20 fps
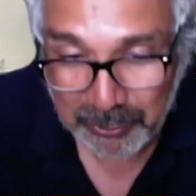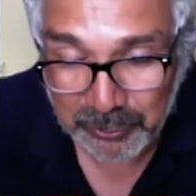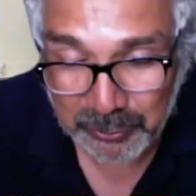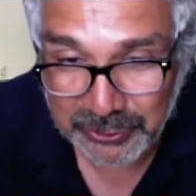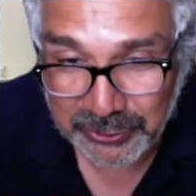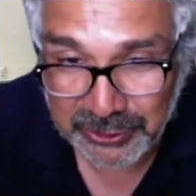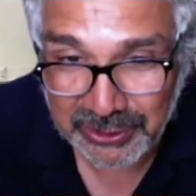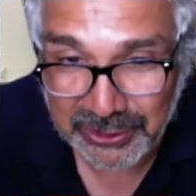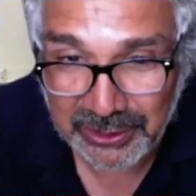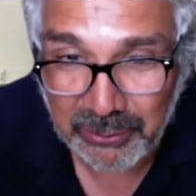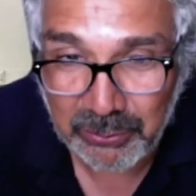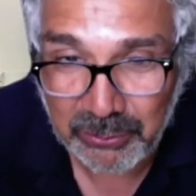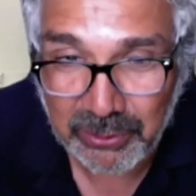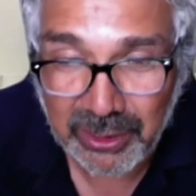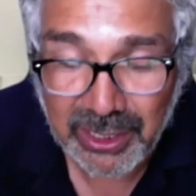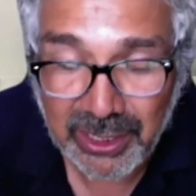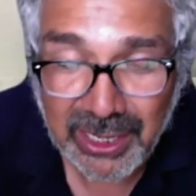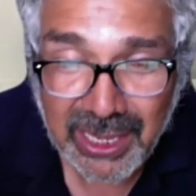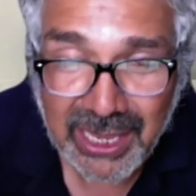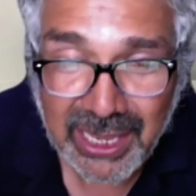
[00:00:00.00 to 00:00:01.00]
you. And
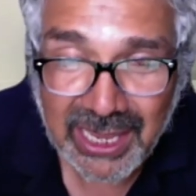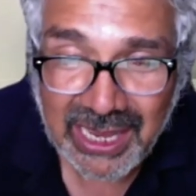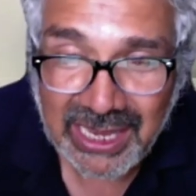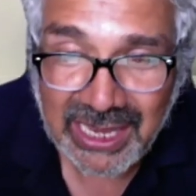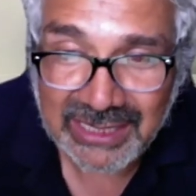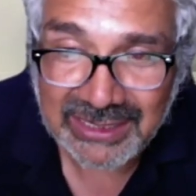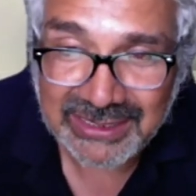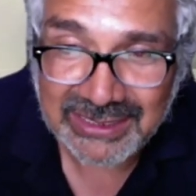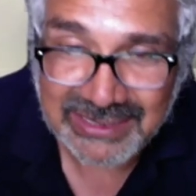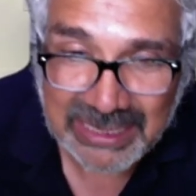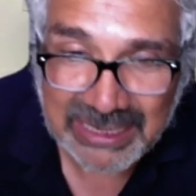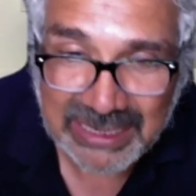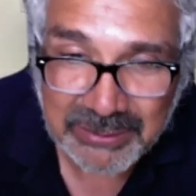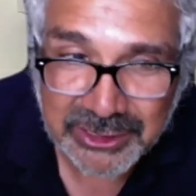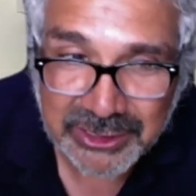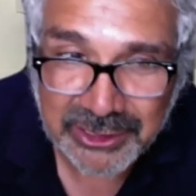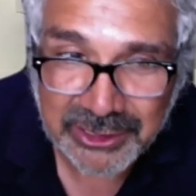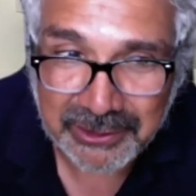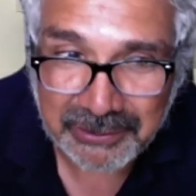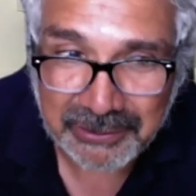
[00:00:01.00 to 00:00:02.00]
at the same
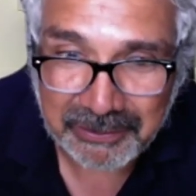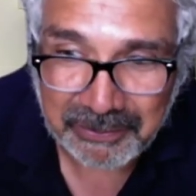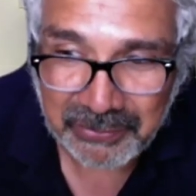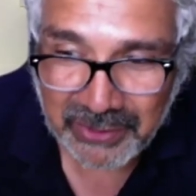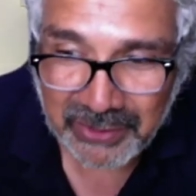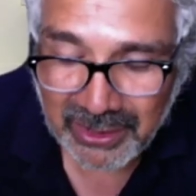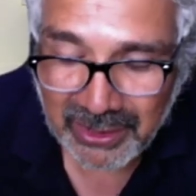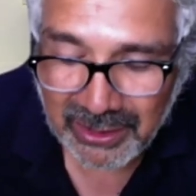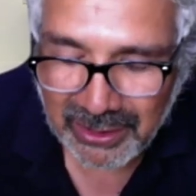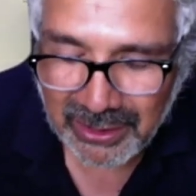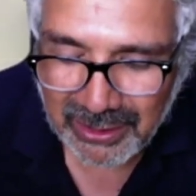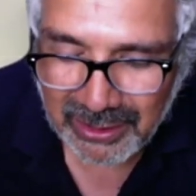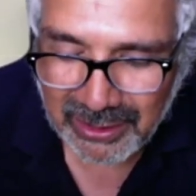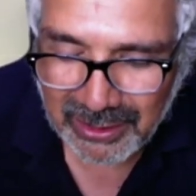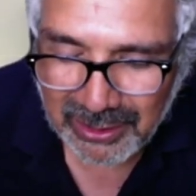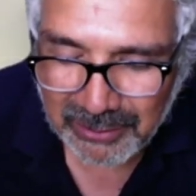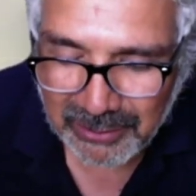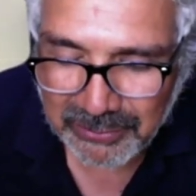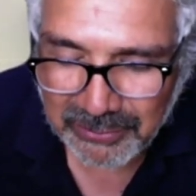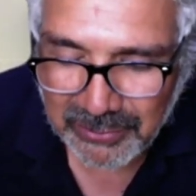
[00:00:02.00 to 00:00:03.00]
time,
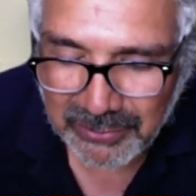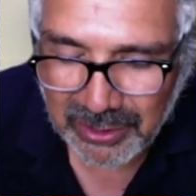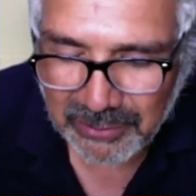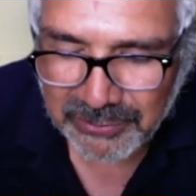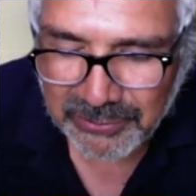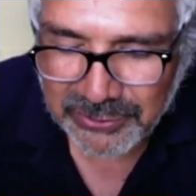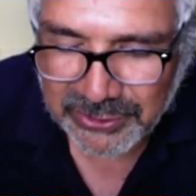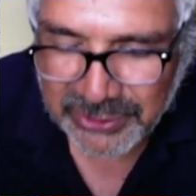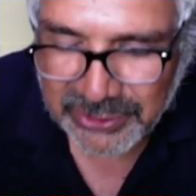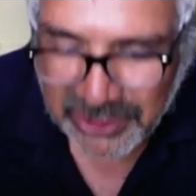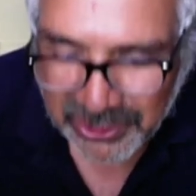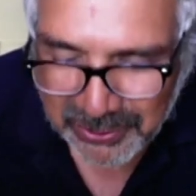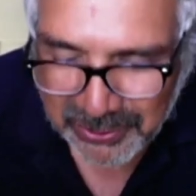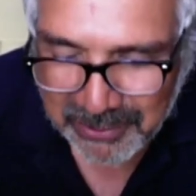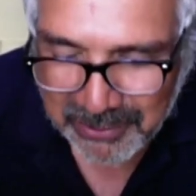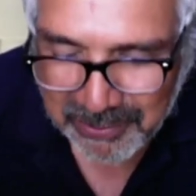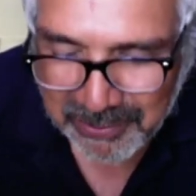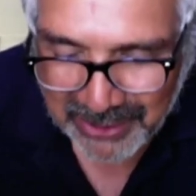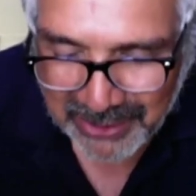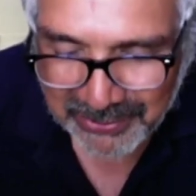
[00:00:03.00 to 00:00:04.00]
I'm I'm so
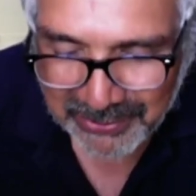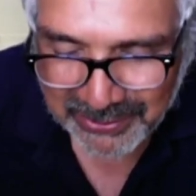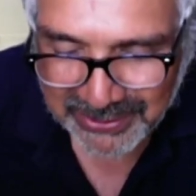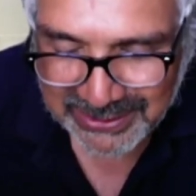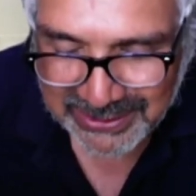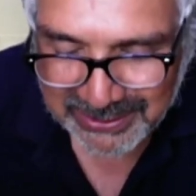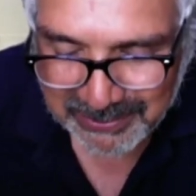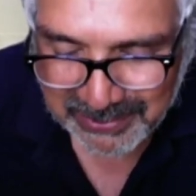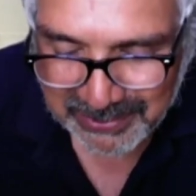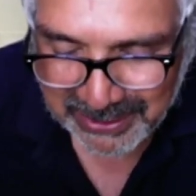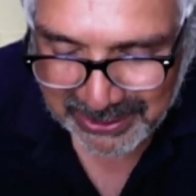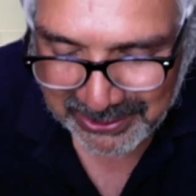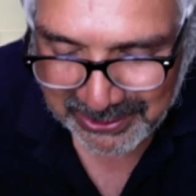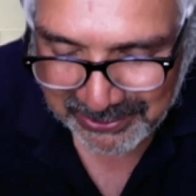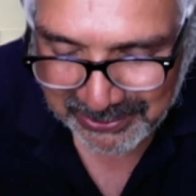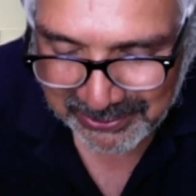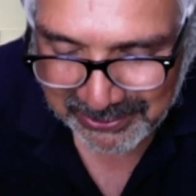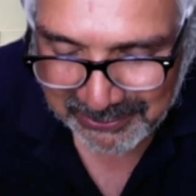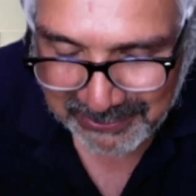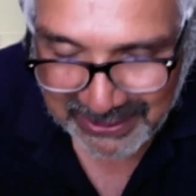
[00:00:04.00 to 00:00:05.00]
embarrassed
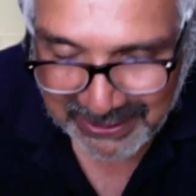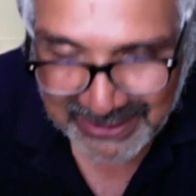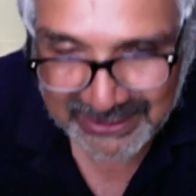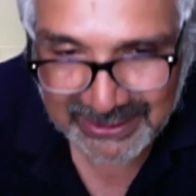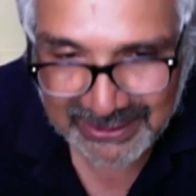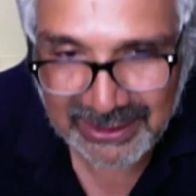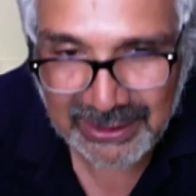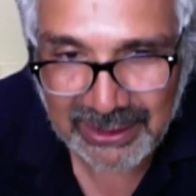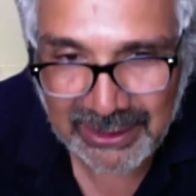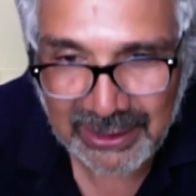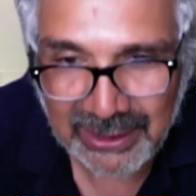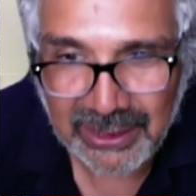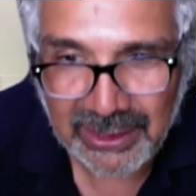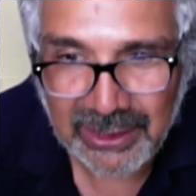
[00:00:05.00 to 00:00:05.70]
about the fact that